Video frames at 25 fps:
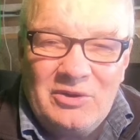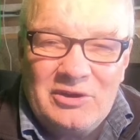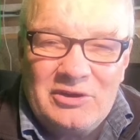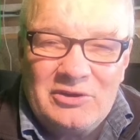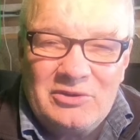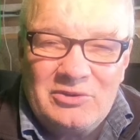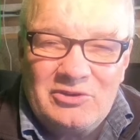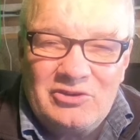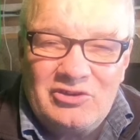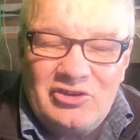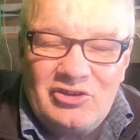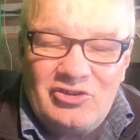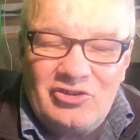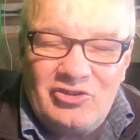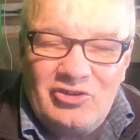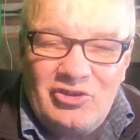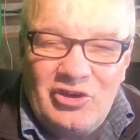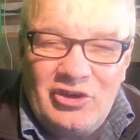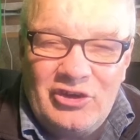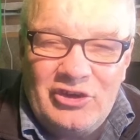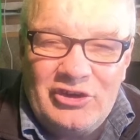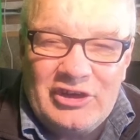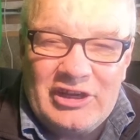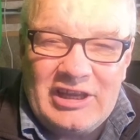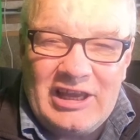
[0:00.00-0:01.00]
it'll just
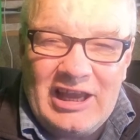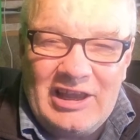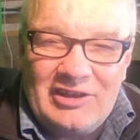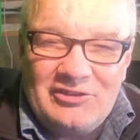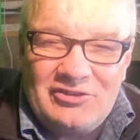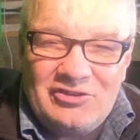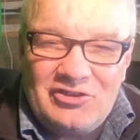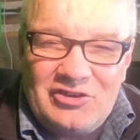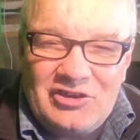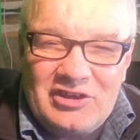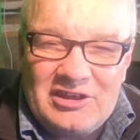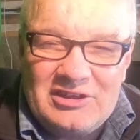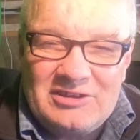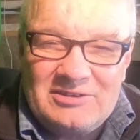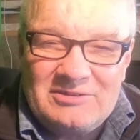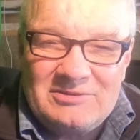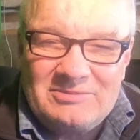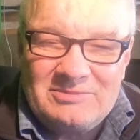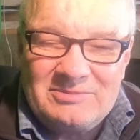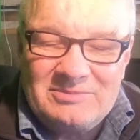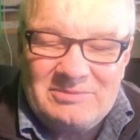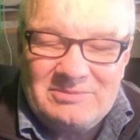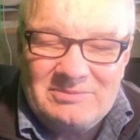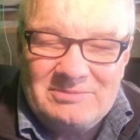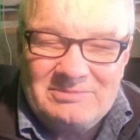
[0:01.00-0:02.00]
turn to custard.
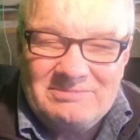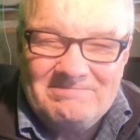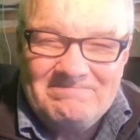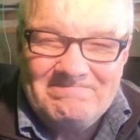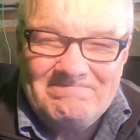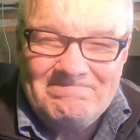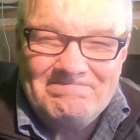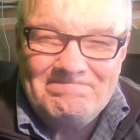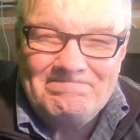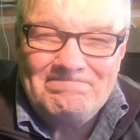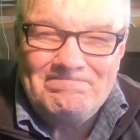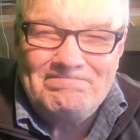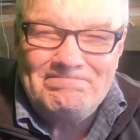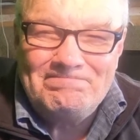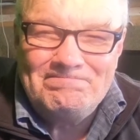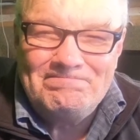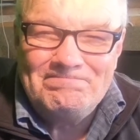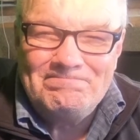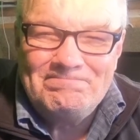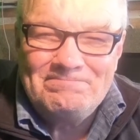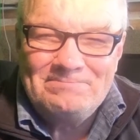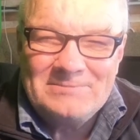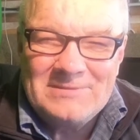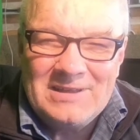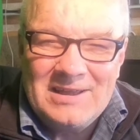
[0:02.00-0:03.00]

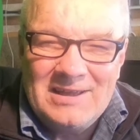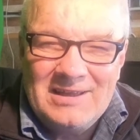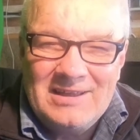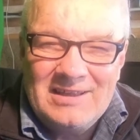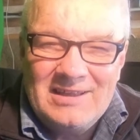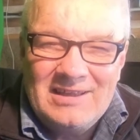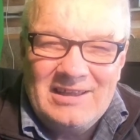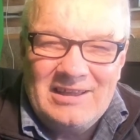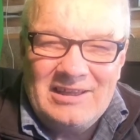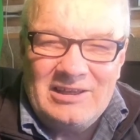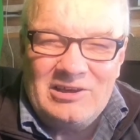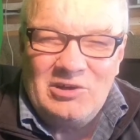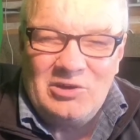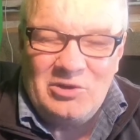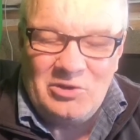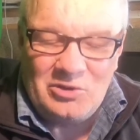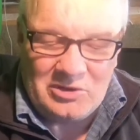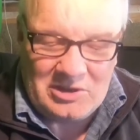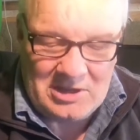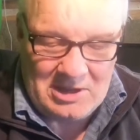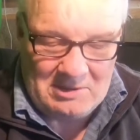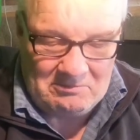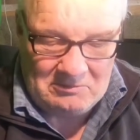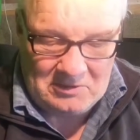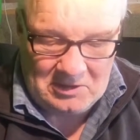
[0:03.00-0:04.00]
It'll all
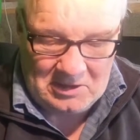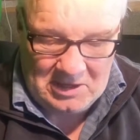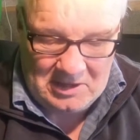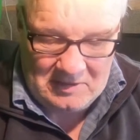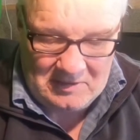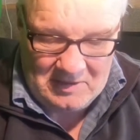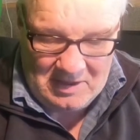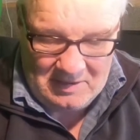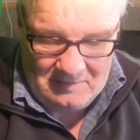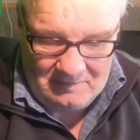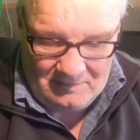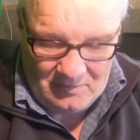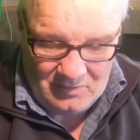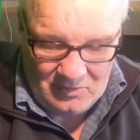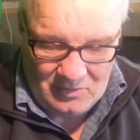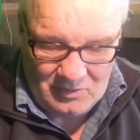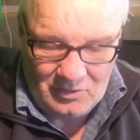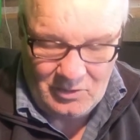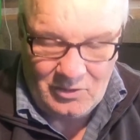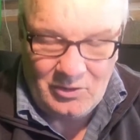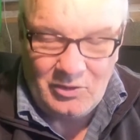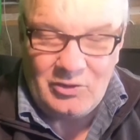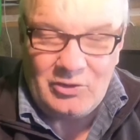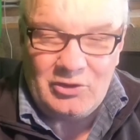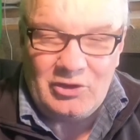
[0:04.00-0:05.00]
come together.
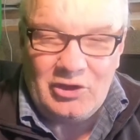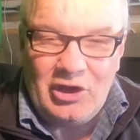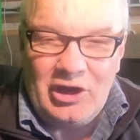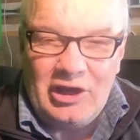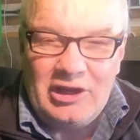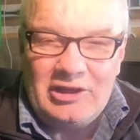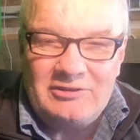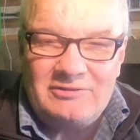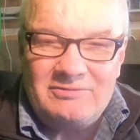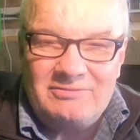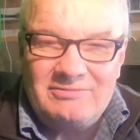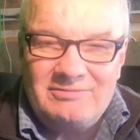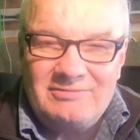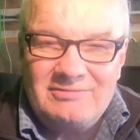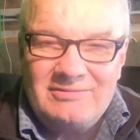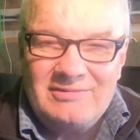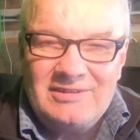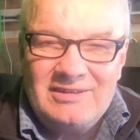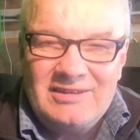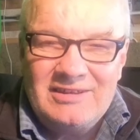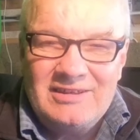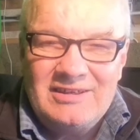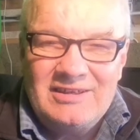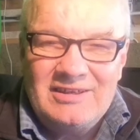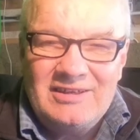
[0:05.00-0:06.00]
All good.
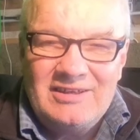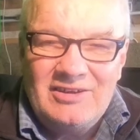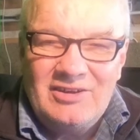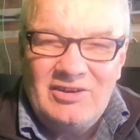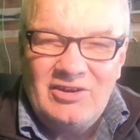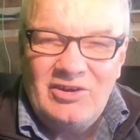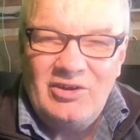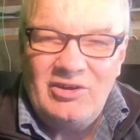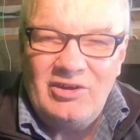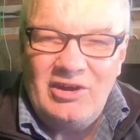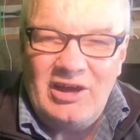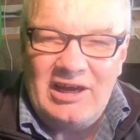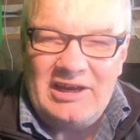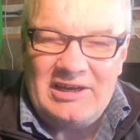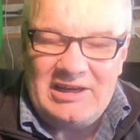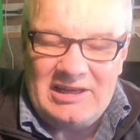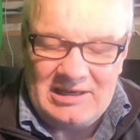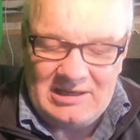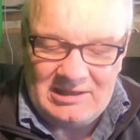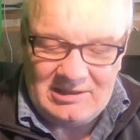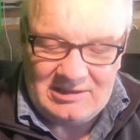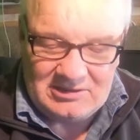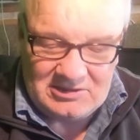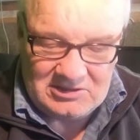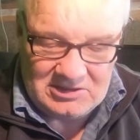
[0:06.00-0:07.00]

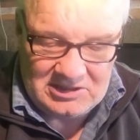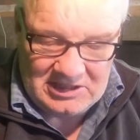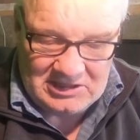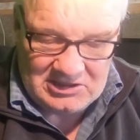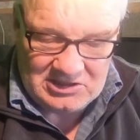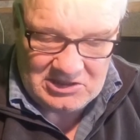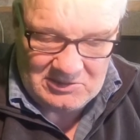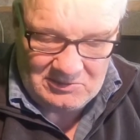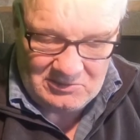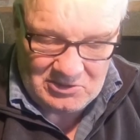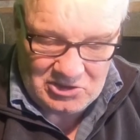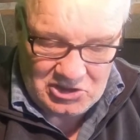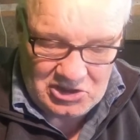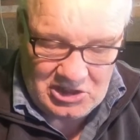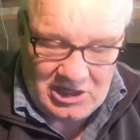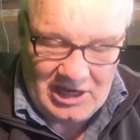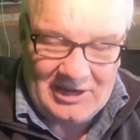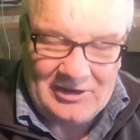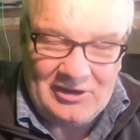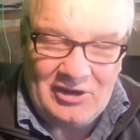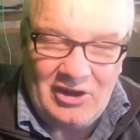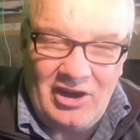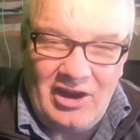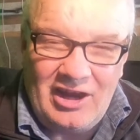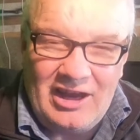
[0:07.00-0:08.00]
Alrighty, let's get some
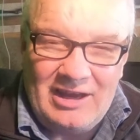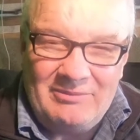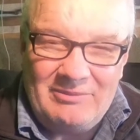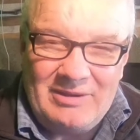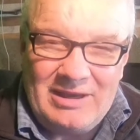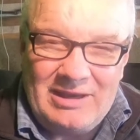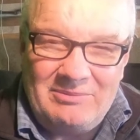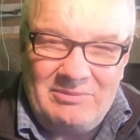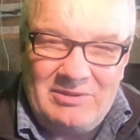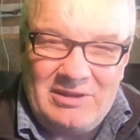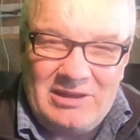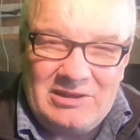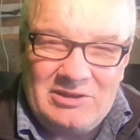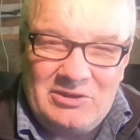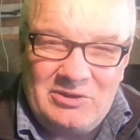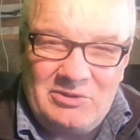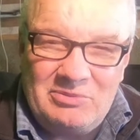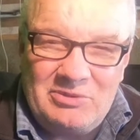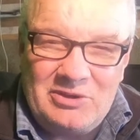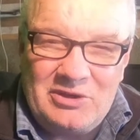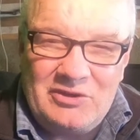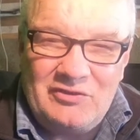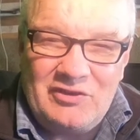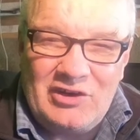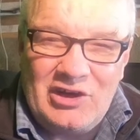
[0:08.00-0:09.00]
shut eye, maybe a little
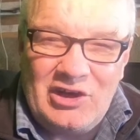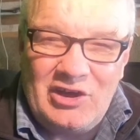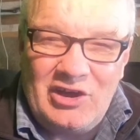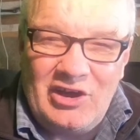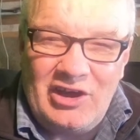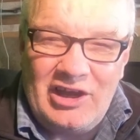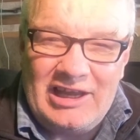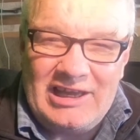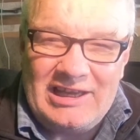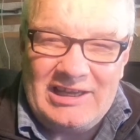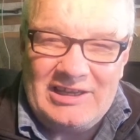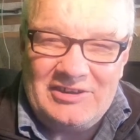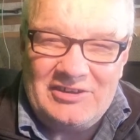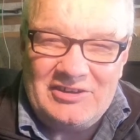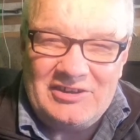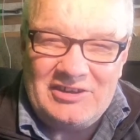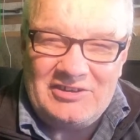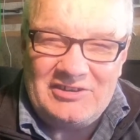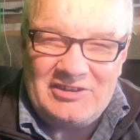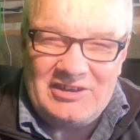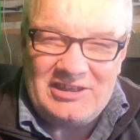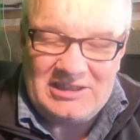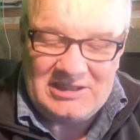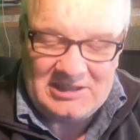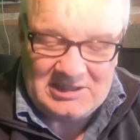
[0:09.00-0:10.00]
bit of a lie in,
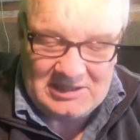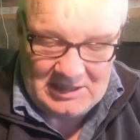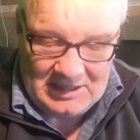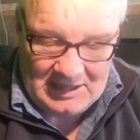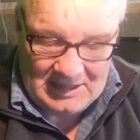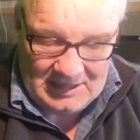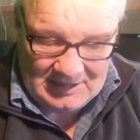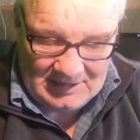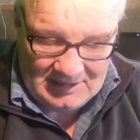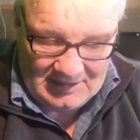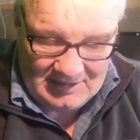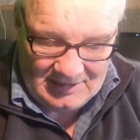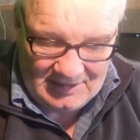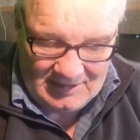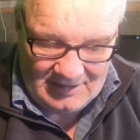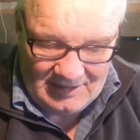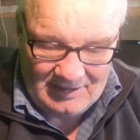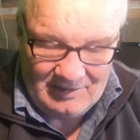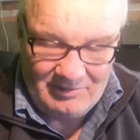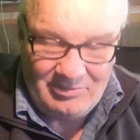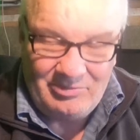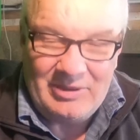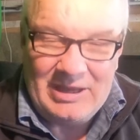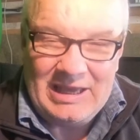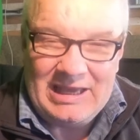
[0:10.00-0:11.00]
and then
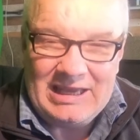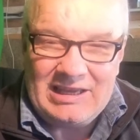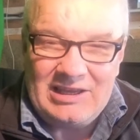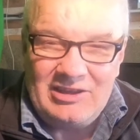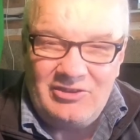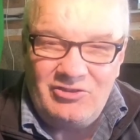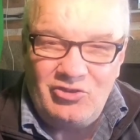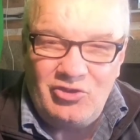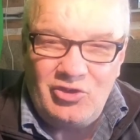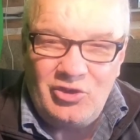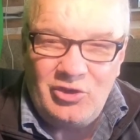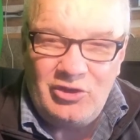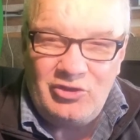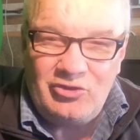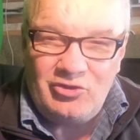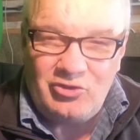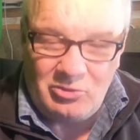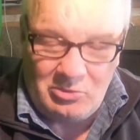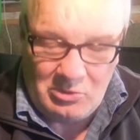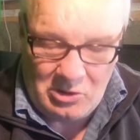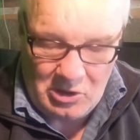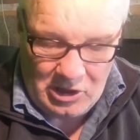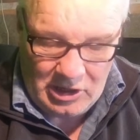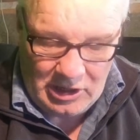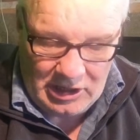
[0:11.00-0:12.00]
back into it
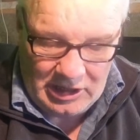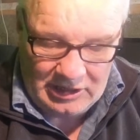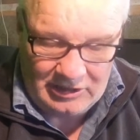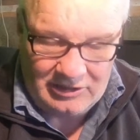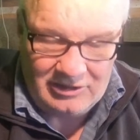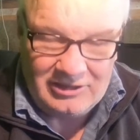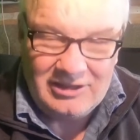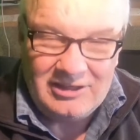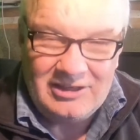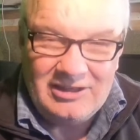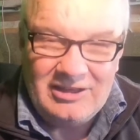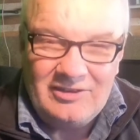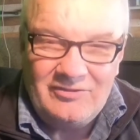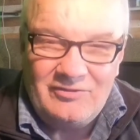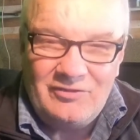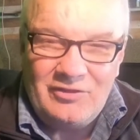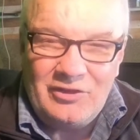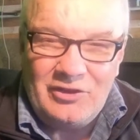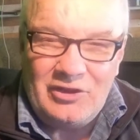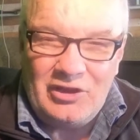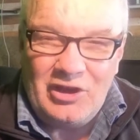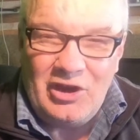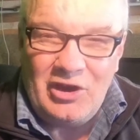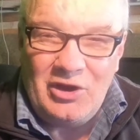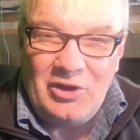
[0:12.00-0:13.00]
tomorrow for
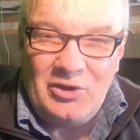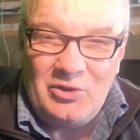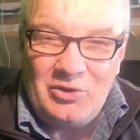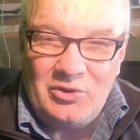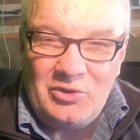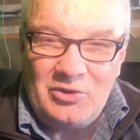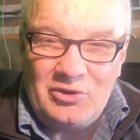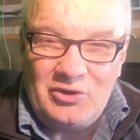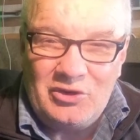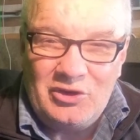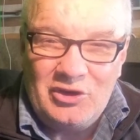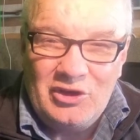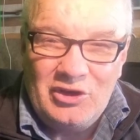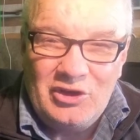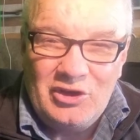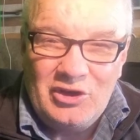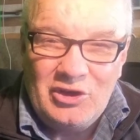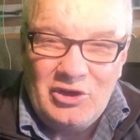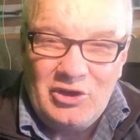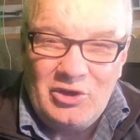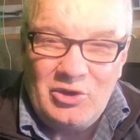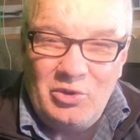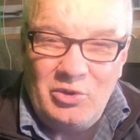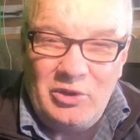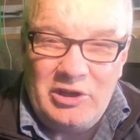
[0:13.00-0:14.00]
the old
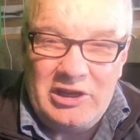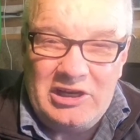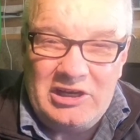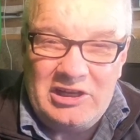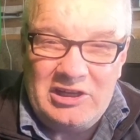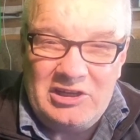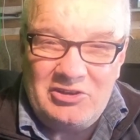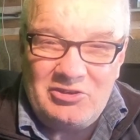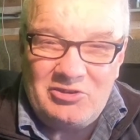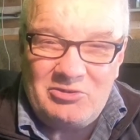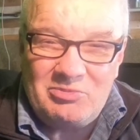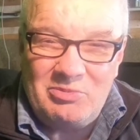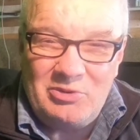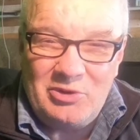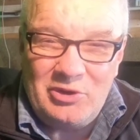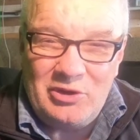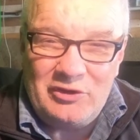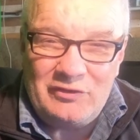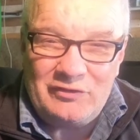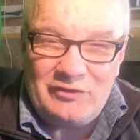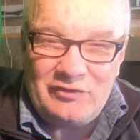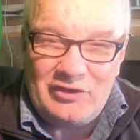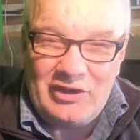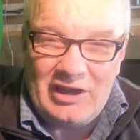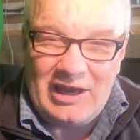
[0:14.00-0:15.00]
Queenie's
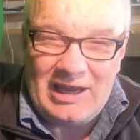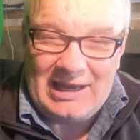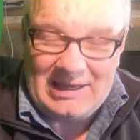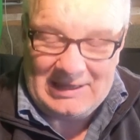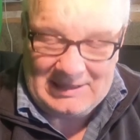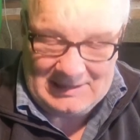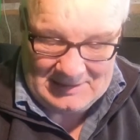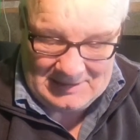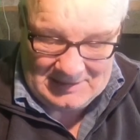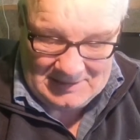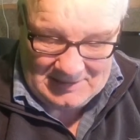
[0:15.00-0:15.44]
birthday.